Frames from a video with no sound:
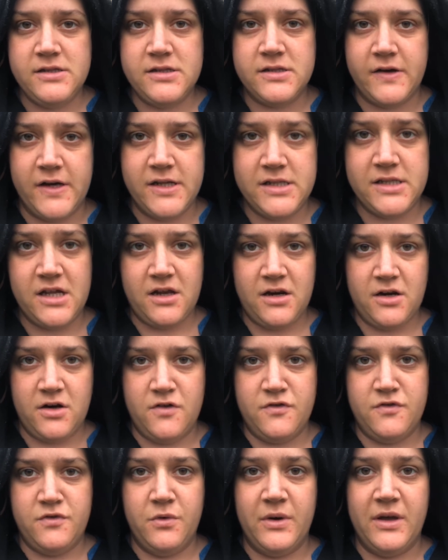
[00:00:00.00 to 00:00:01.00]
So I started
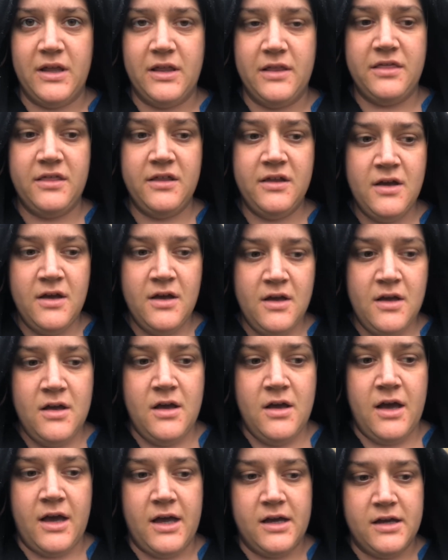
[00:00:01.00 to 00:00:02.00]
off with
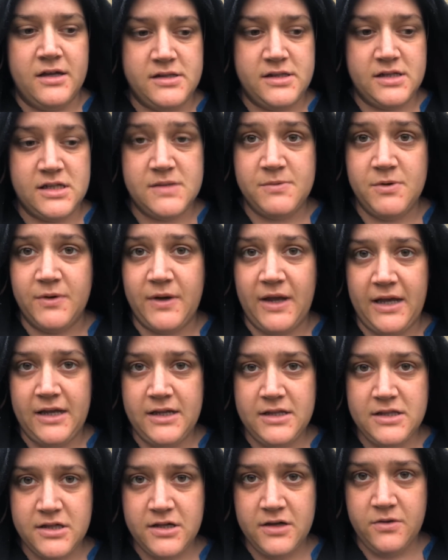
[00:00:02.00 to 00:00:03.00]
a 6mm gauge,